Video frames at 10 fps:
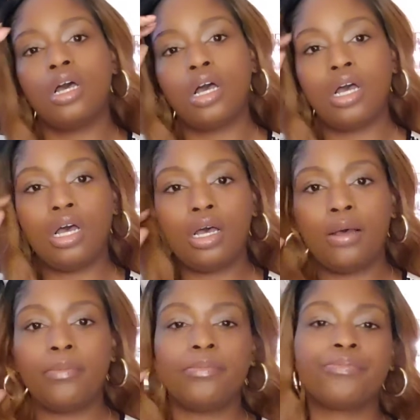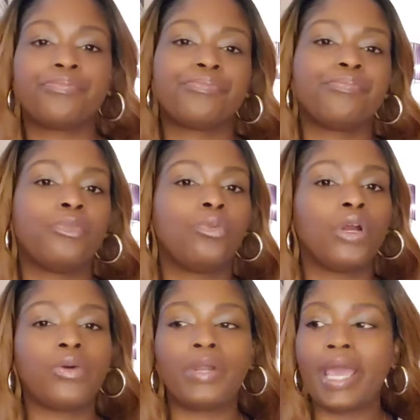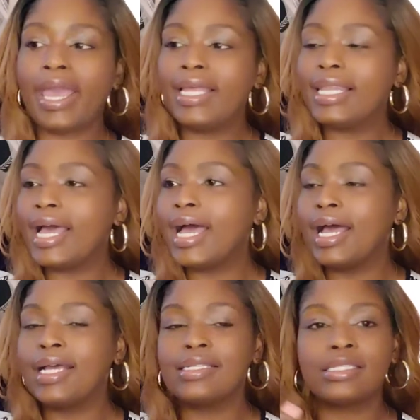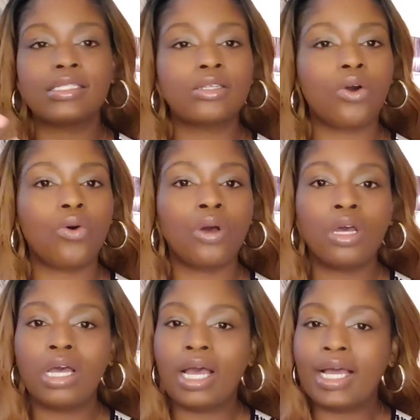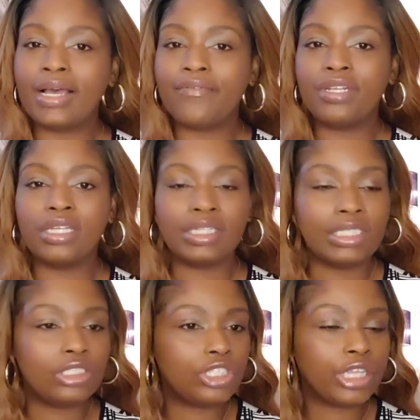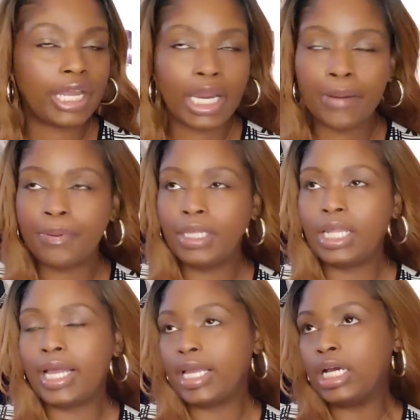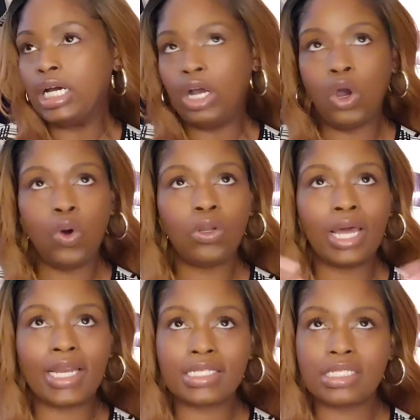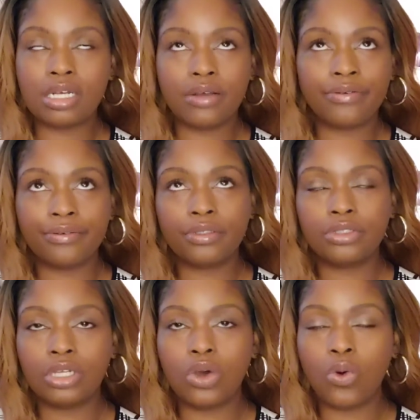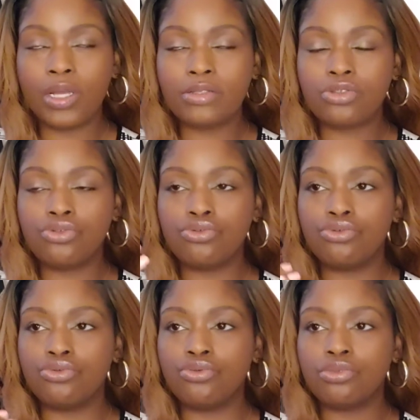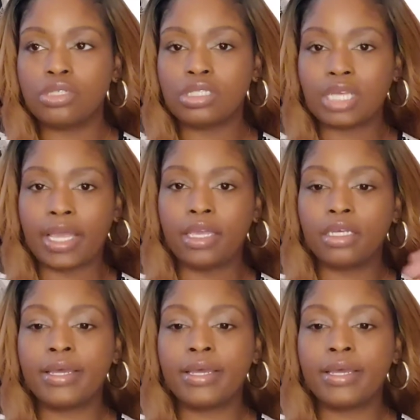working with A-lines. So I've done leech therapy, like a whole lot of stuff to go into psych.